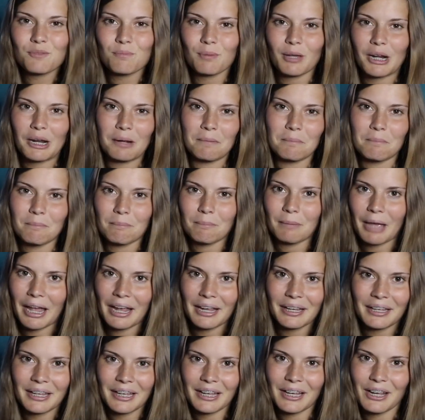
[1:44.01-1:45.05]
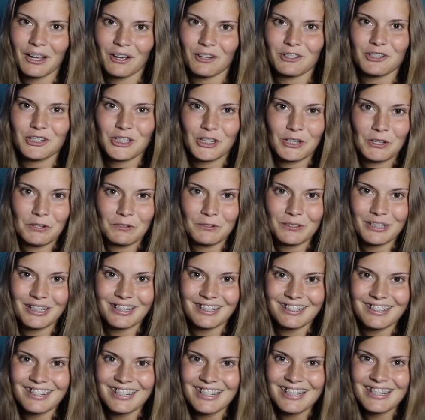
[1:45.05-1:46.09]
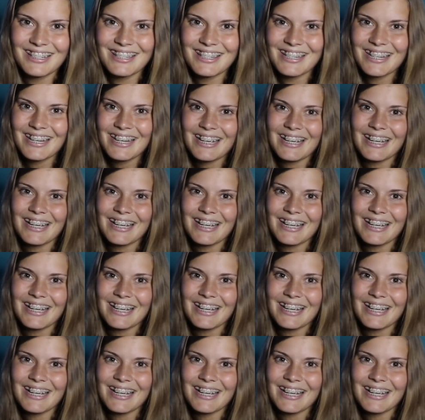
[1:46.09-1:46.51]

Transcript: but I'm banking on 2 years